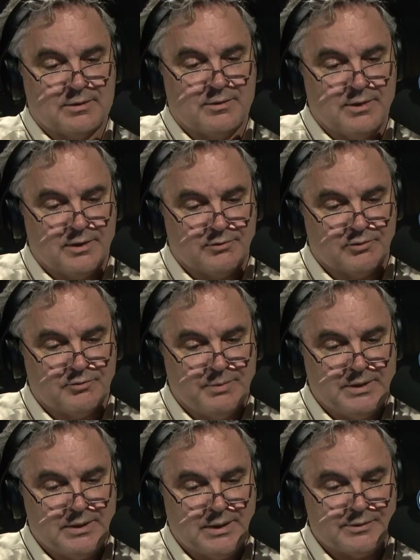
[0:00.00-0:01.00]
to this is
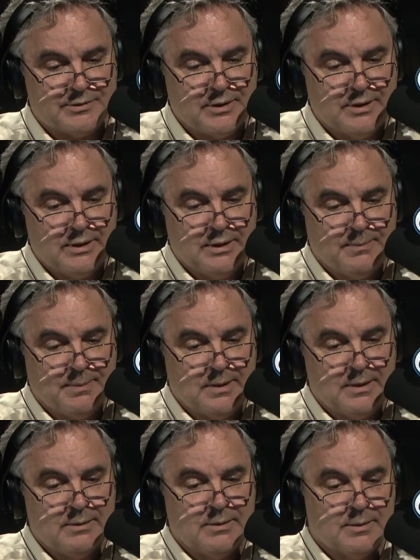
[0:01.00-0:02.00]
because,
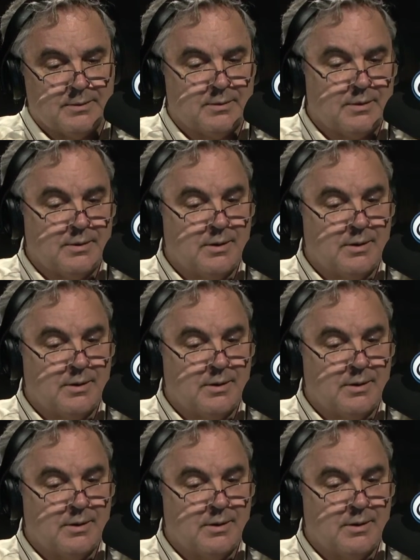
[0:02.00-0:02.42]
uh,